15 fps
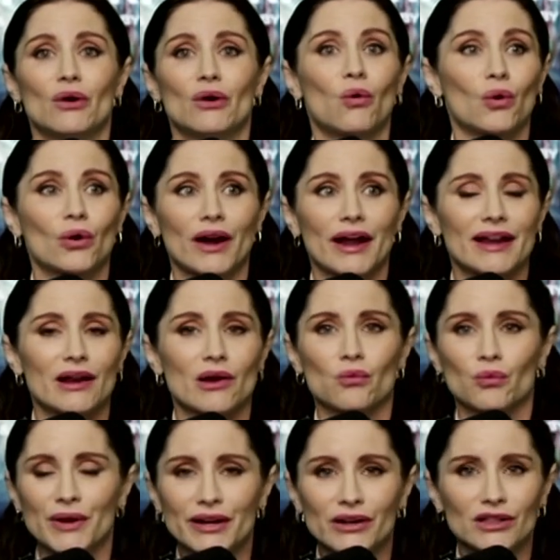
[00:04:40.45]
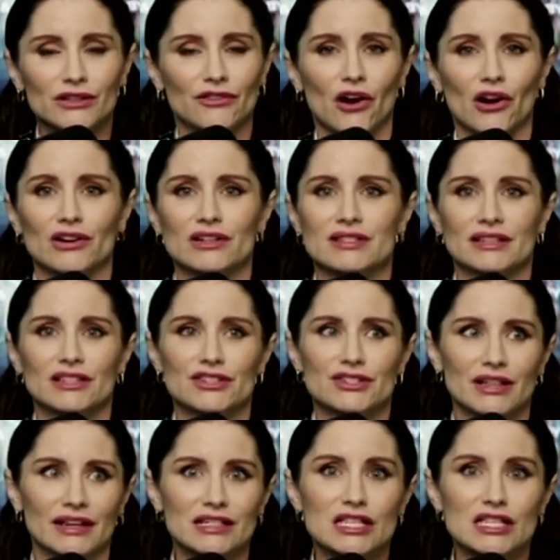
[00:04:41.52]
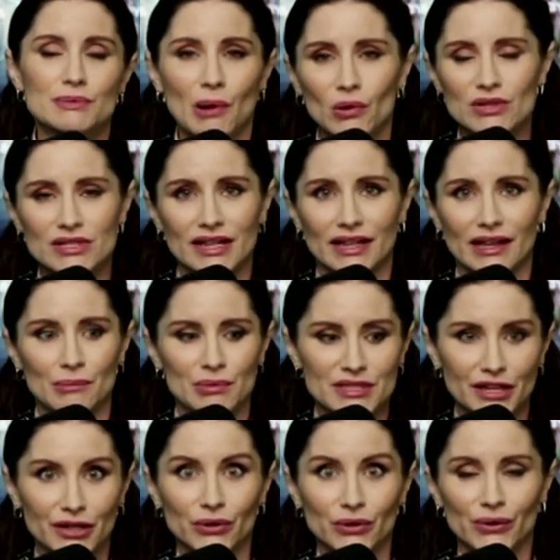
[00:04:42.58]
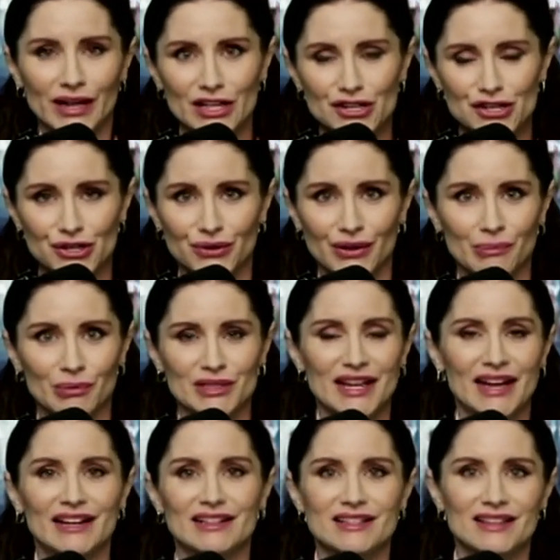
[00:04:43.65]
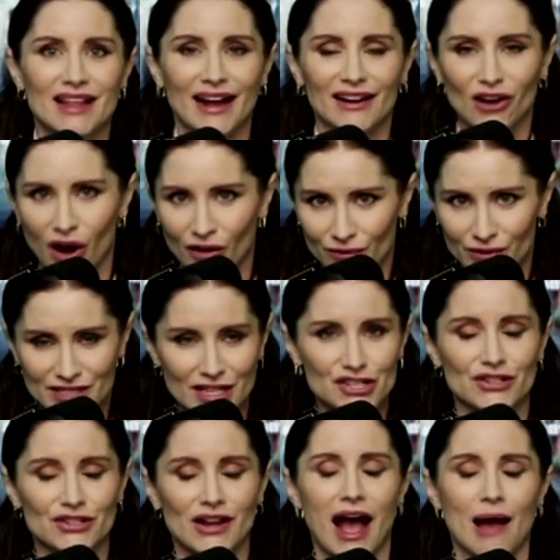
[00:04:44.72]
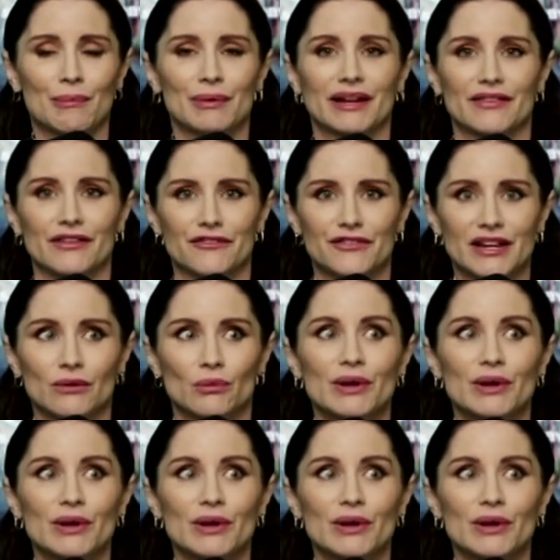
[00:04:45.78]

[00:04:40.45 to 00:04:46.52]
or a reel of ours that is exposing a particular issue that pertains to that conversation happening in the feed.